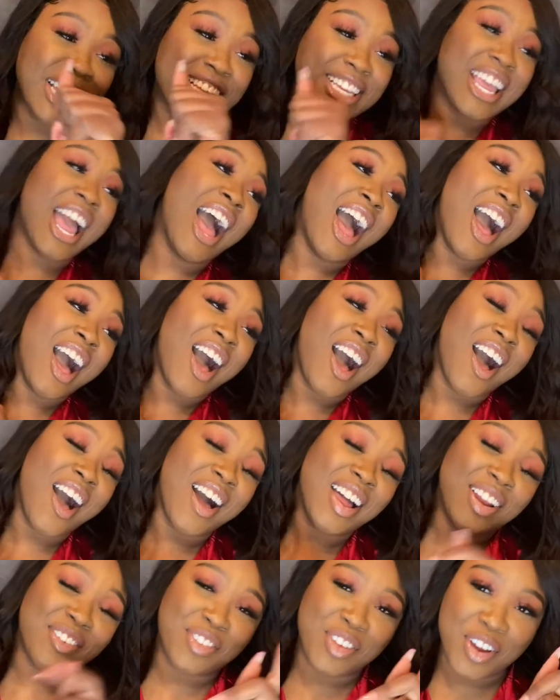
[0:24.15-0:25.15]

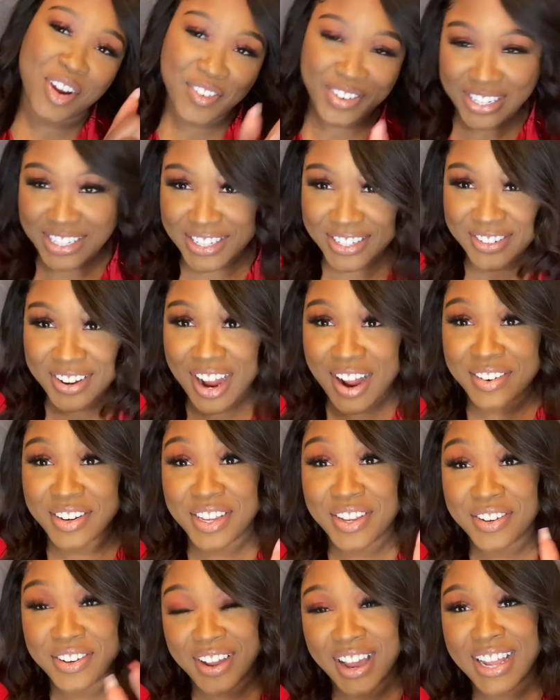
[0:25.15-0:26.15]
God, if you already subscribed
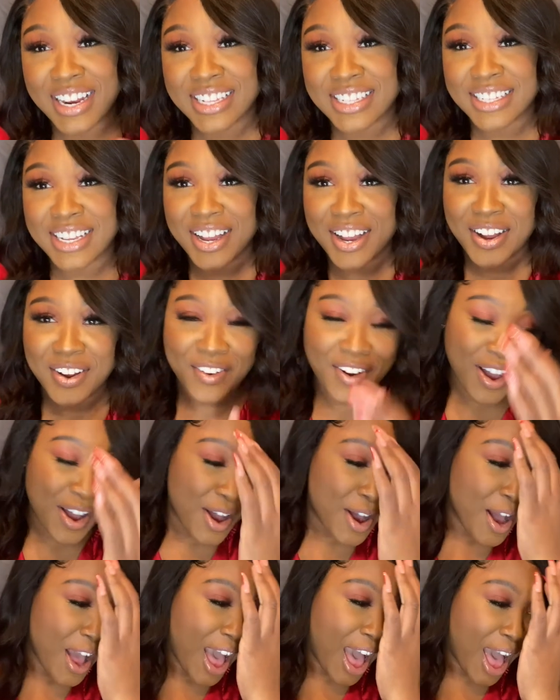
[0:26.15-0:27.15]
and you know how this go,
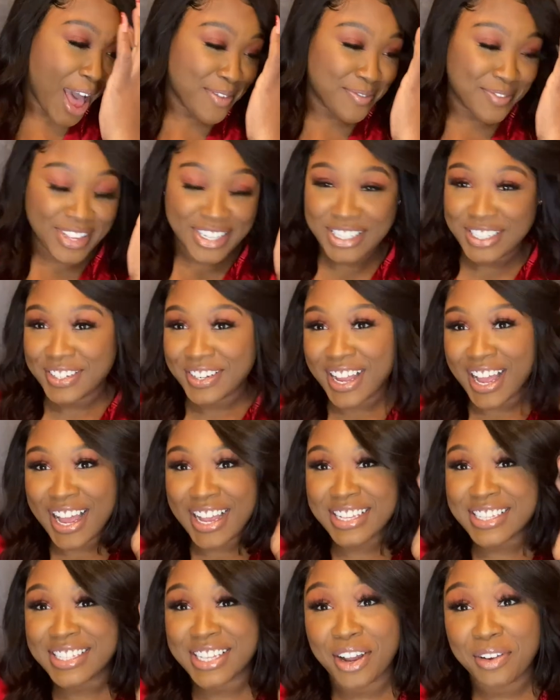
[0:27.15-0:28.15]
I missed you
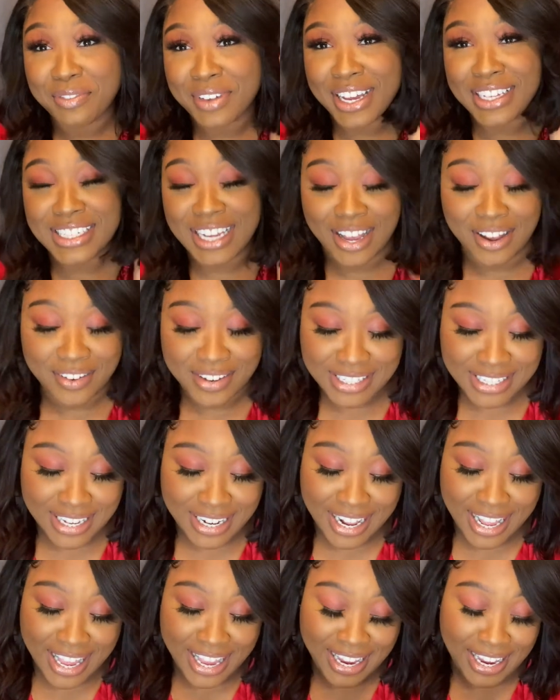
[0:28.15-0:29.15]
guys so much. I always say
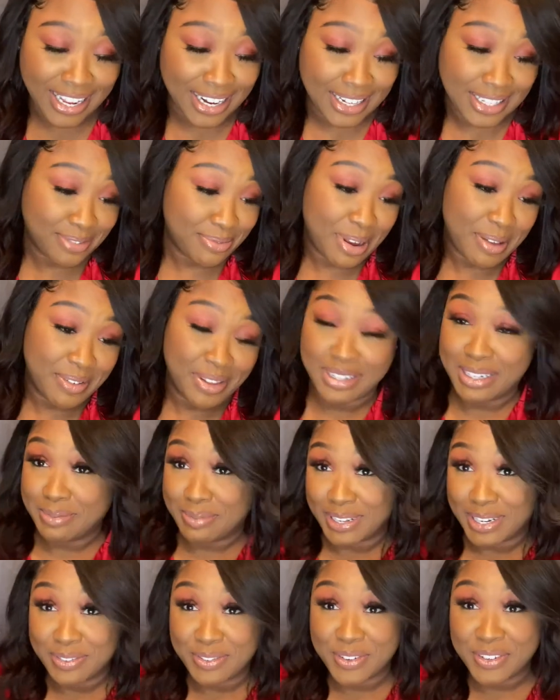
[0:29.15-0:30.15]
that, and it's probably only
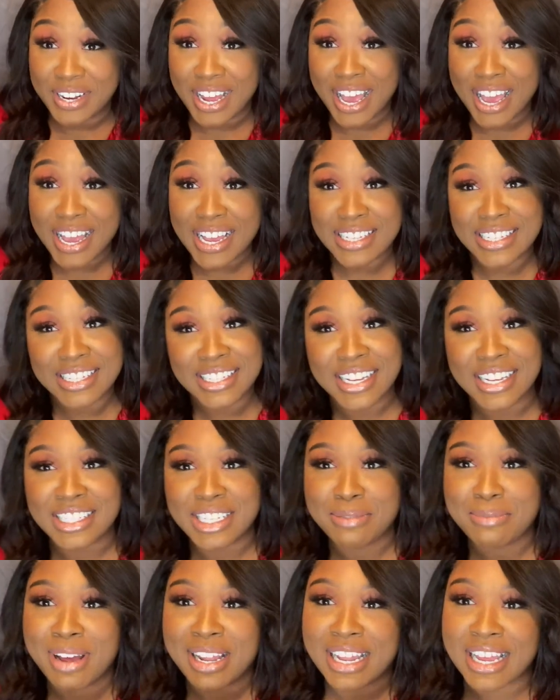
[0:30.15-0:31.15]
been a few days since y'all seen
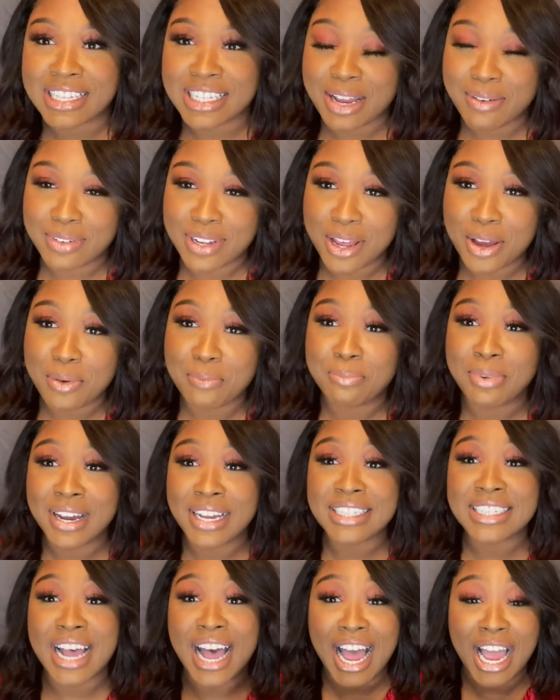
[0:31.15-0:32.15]
my last upload,
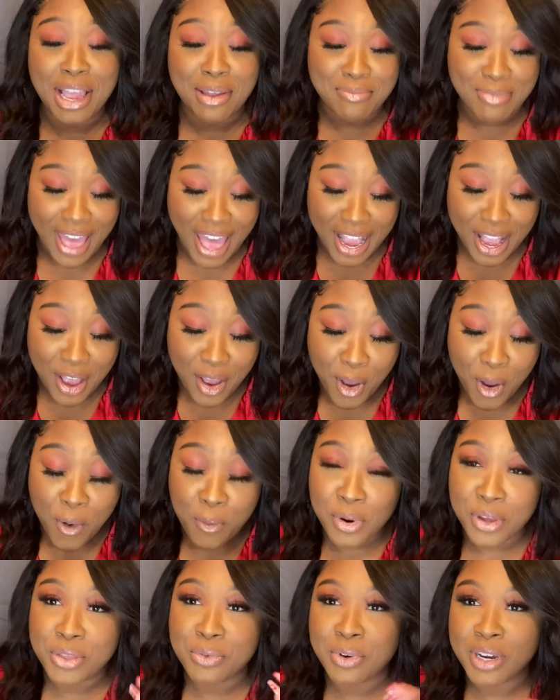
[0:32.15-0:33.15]
but I am back
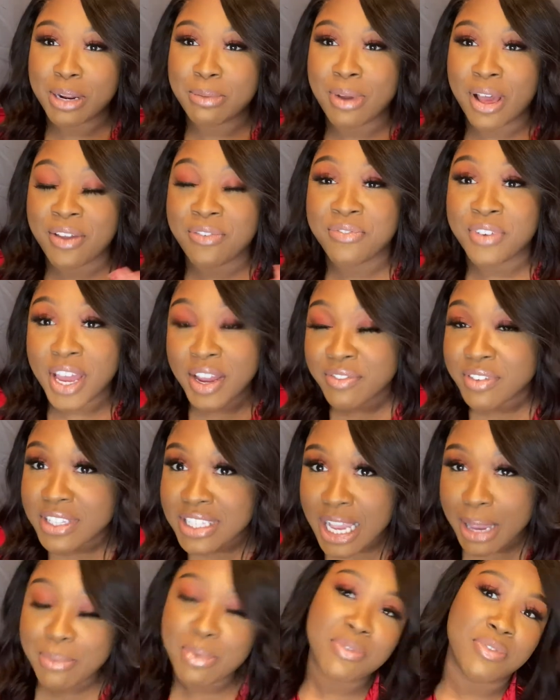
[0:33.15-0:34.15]
with one of my favorite
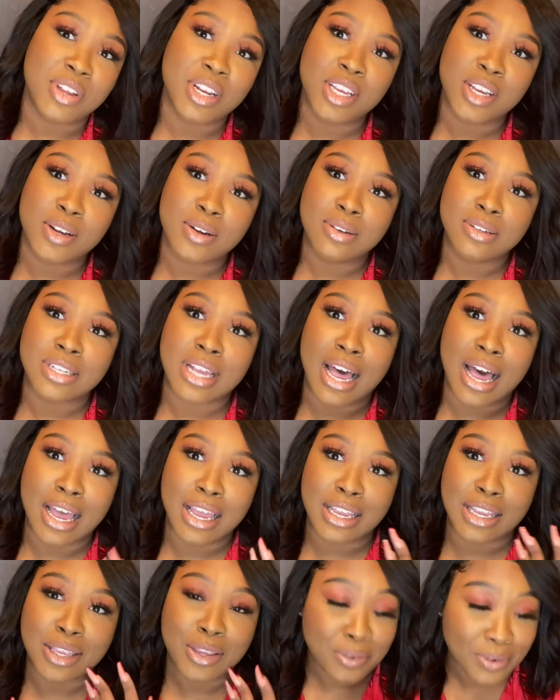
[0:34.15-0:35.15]
type of videos.
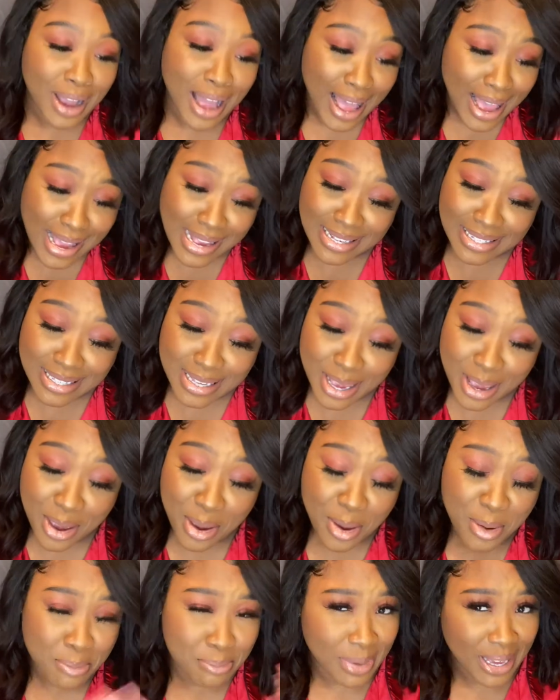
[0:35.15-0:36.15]
You guys
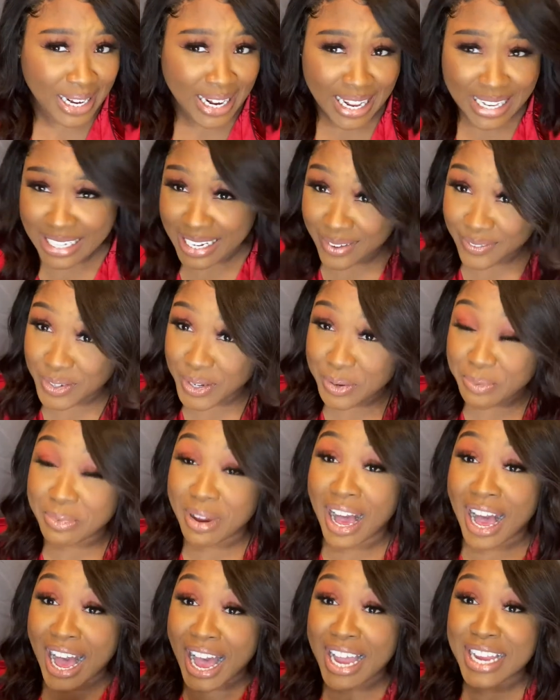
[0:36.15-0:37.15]
may not love them, but
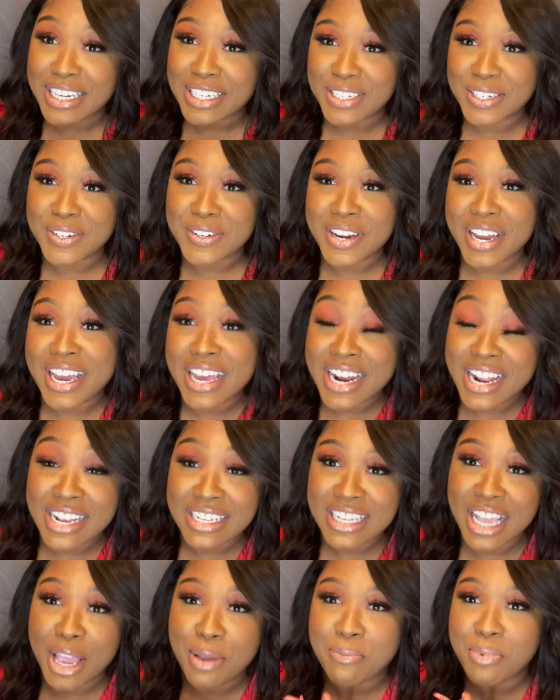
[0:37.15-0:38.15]
I do. It is
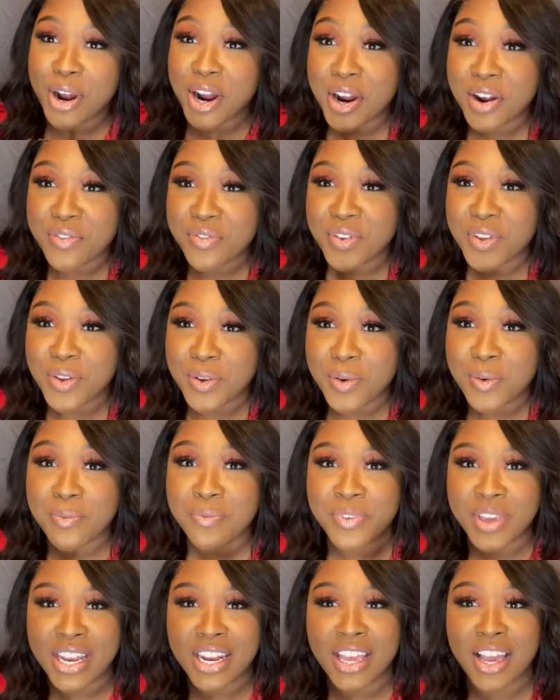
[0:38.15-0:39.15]
a perfume
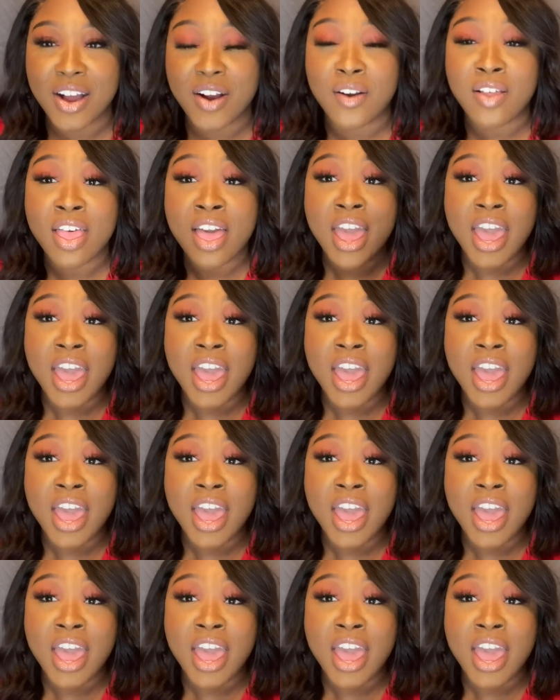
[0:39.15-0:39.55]
video.